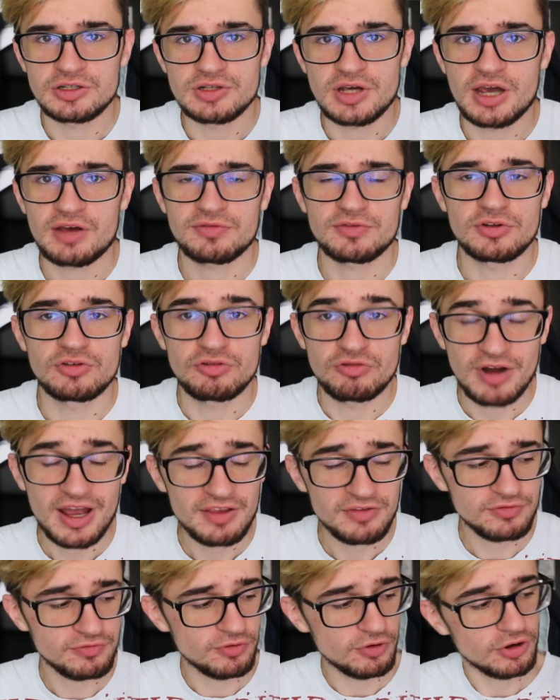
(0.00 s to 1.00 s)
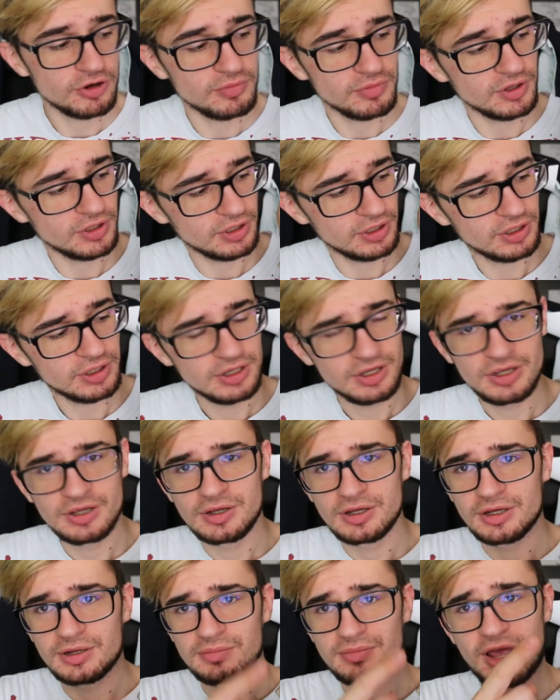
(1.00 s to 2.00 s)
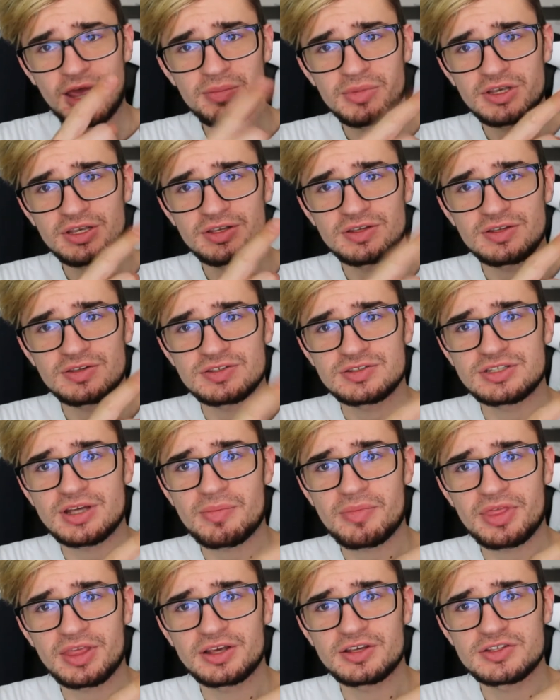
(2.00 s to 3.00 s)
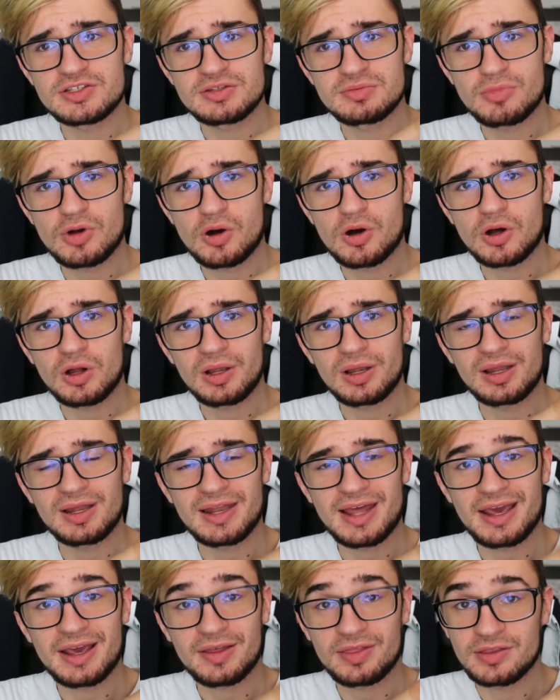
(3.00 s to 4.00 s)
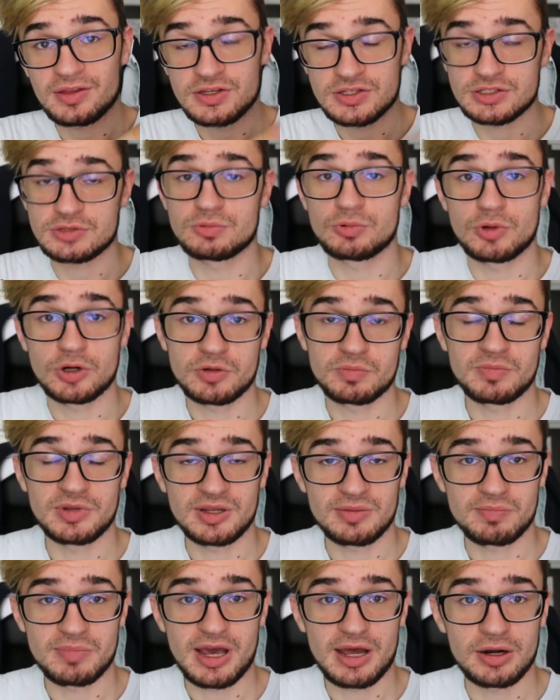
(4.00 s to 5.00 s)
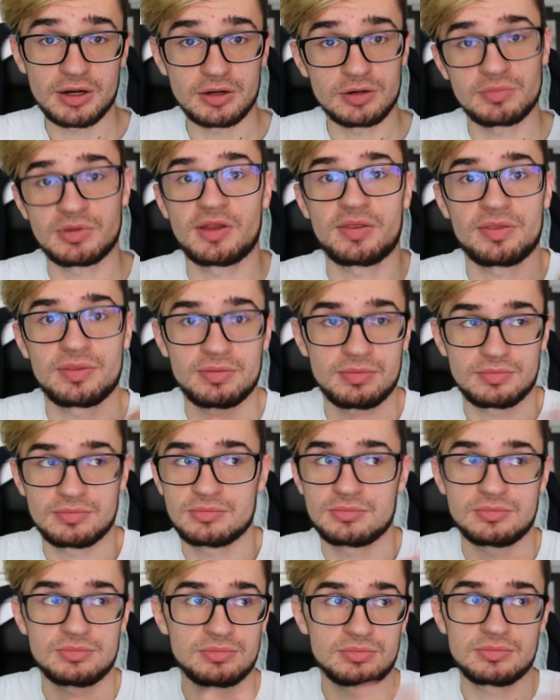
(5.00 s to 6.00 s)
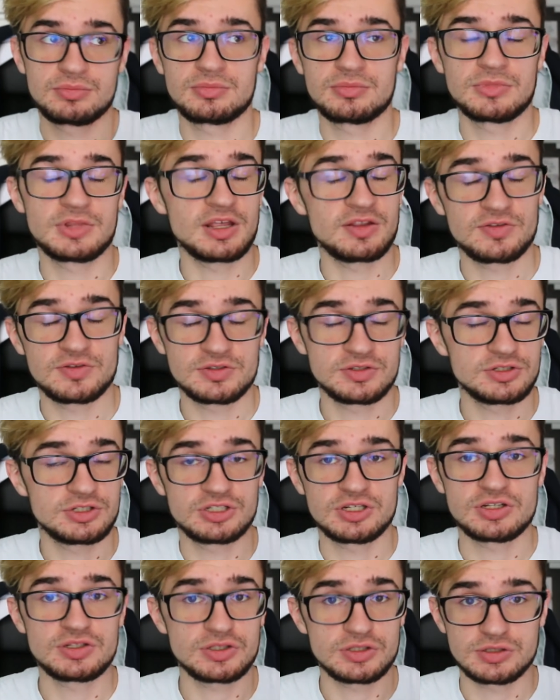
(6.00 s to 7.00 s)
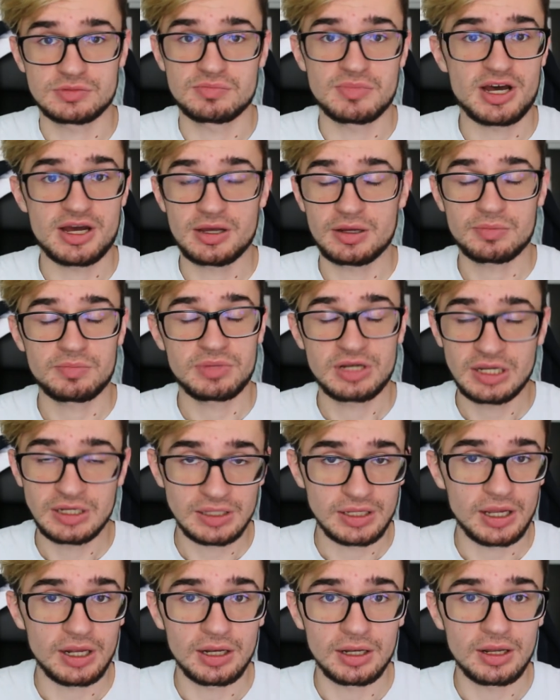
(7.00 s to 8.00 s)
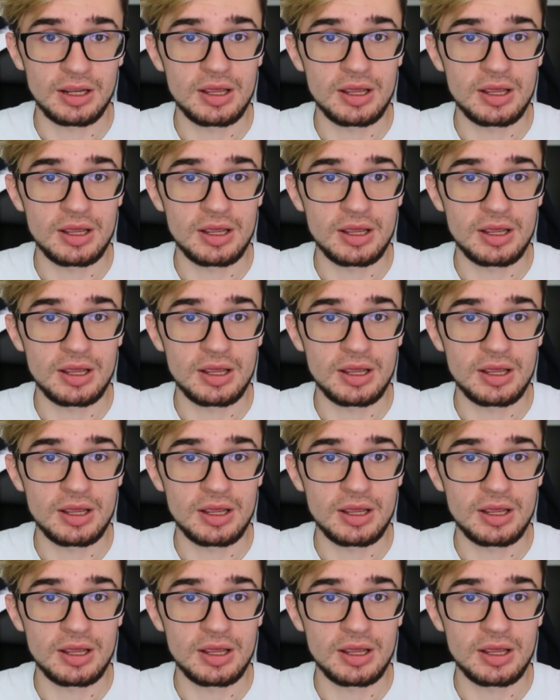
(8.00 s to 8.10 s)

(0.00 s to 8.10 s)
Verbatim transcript: you have to dress formal, maybe something small like this would be better, but that's just my opinion.